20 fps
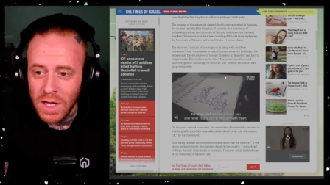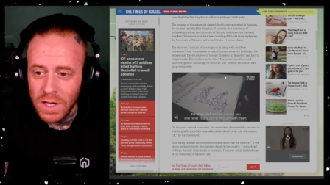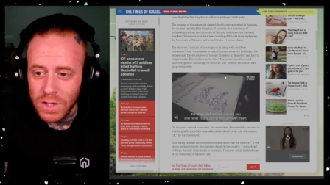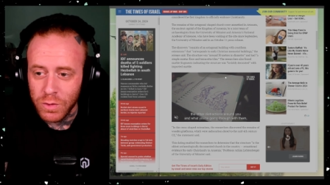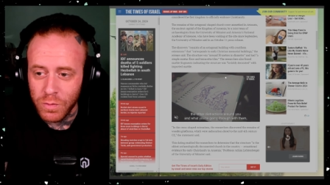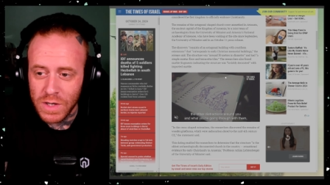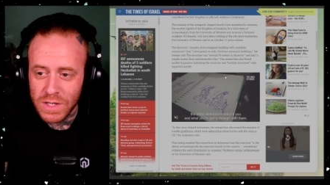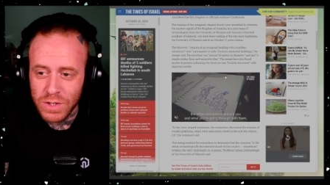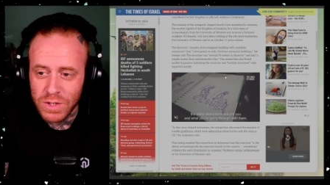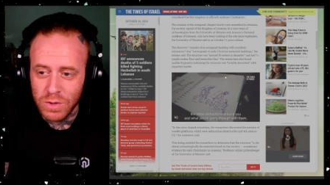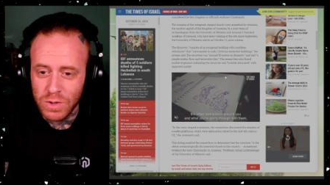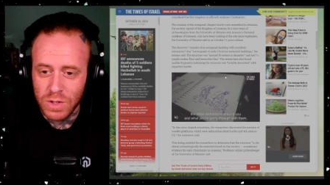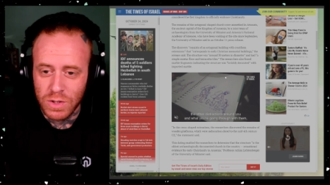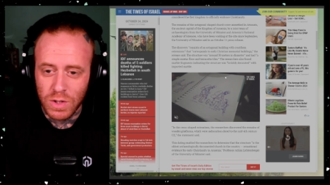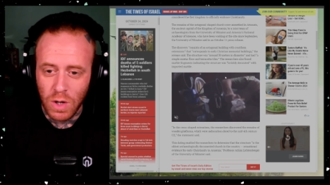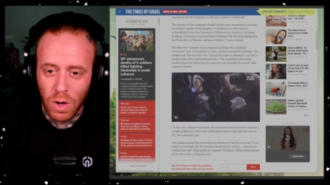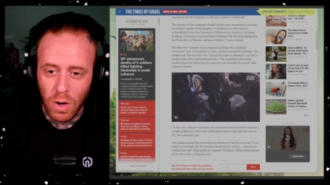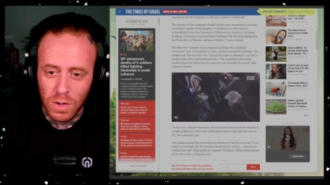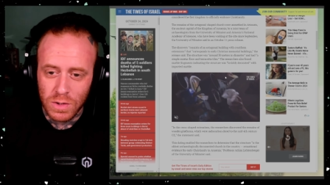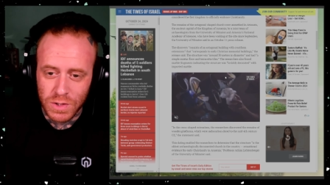The researchers
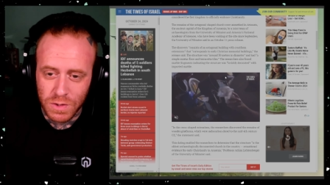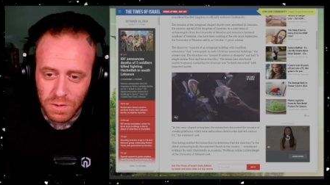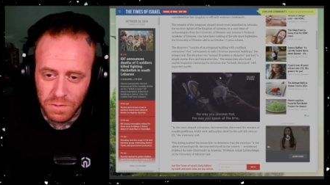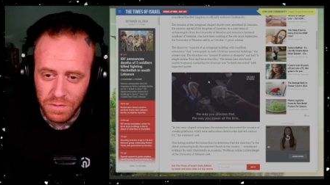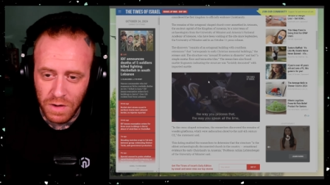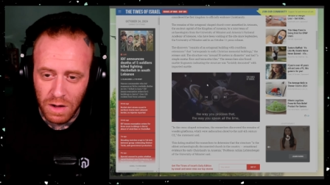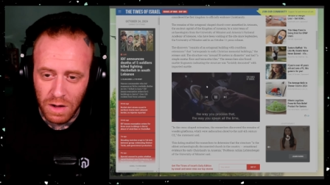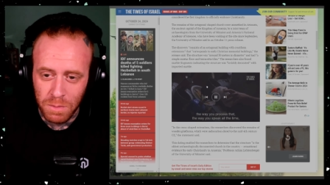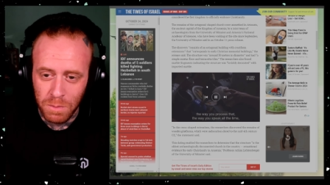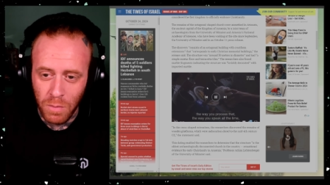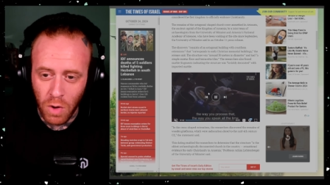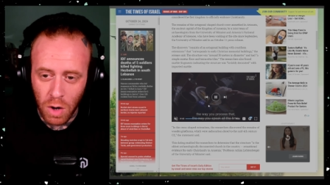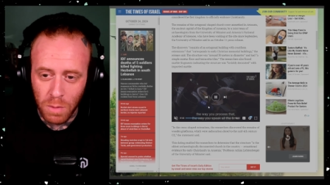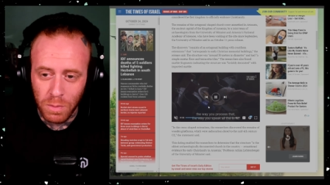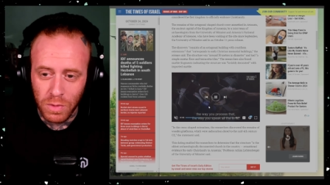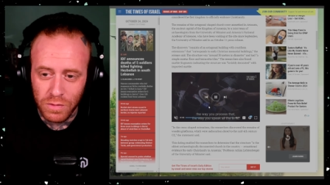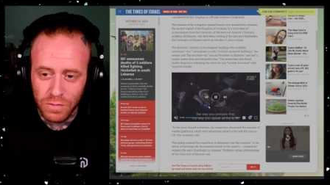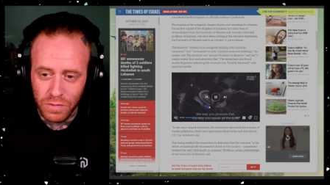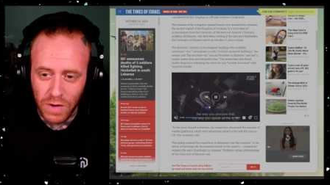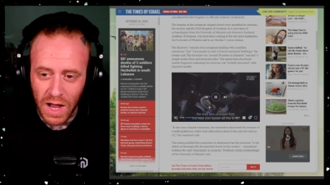also found
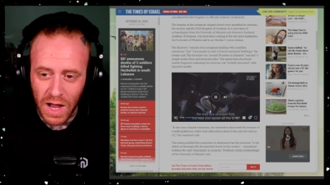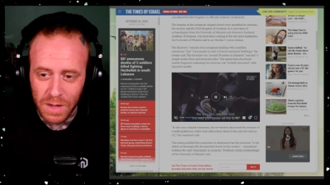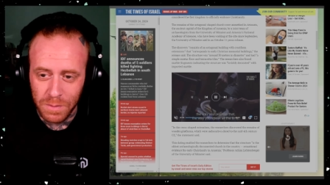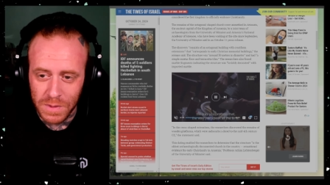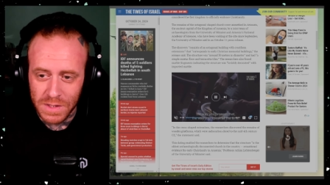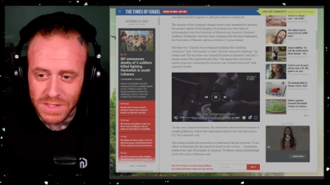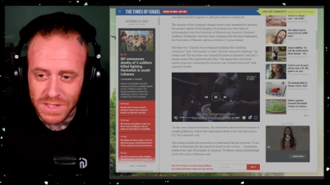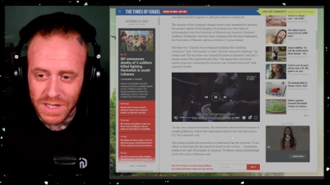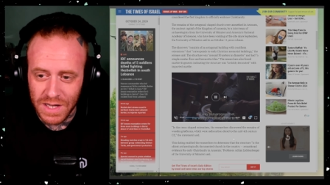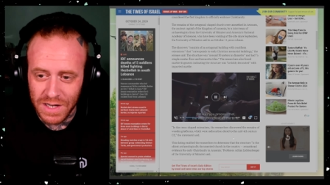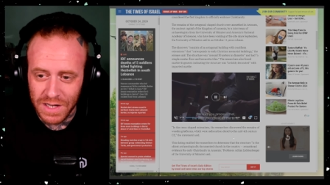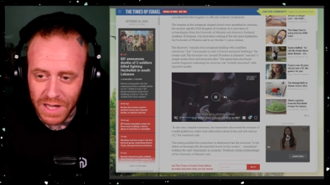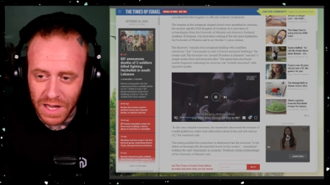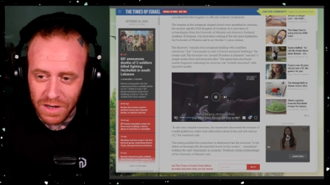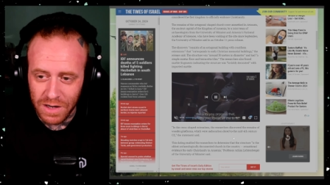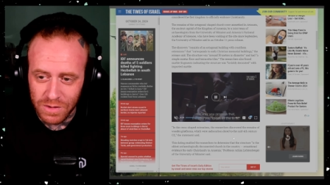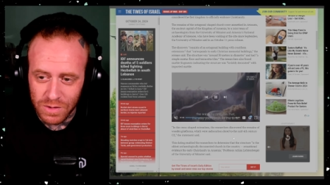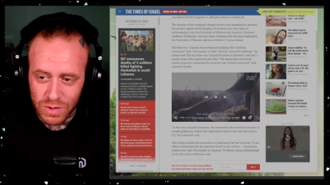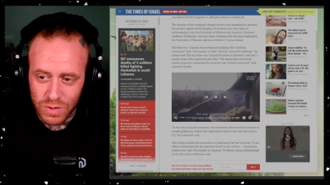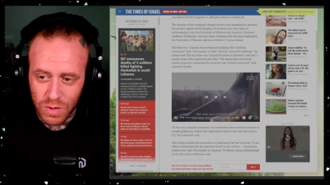marble fragments
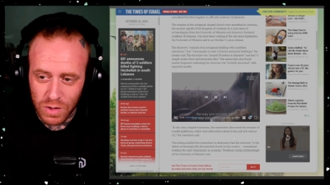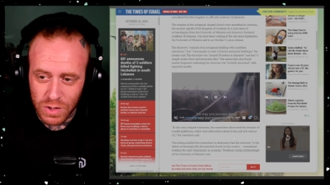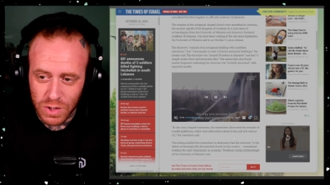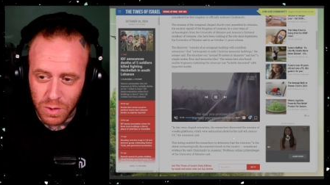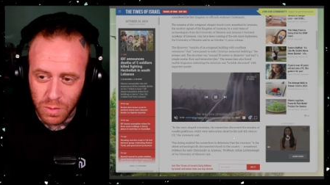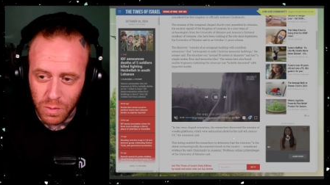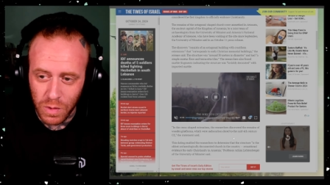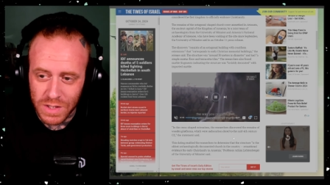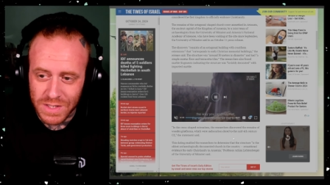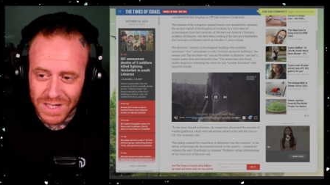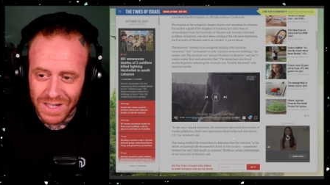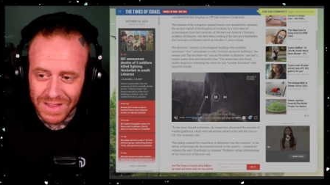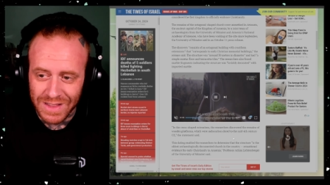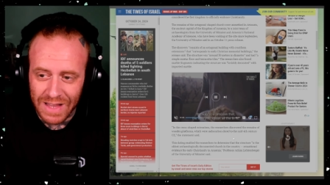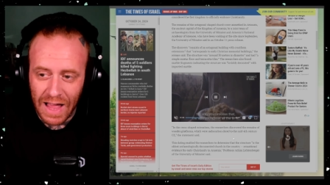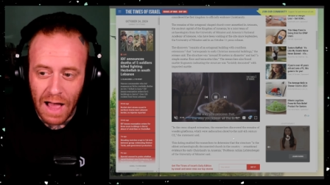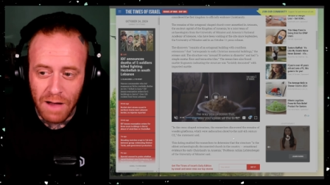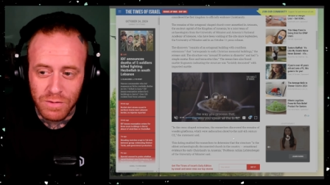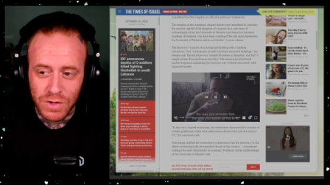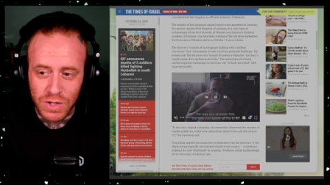indicating the structure was
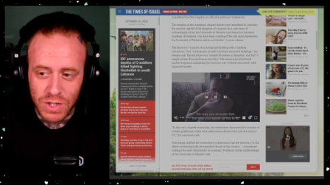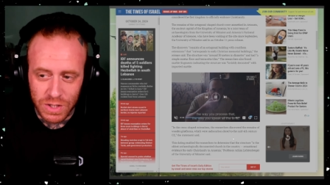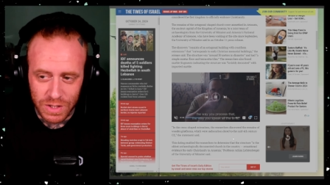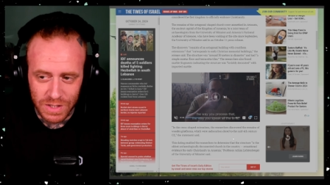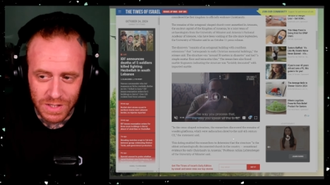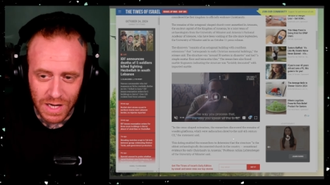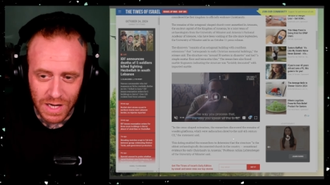lavishly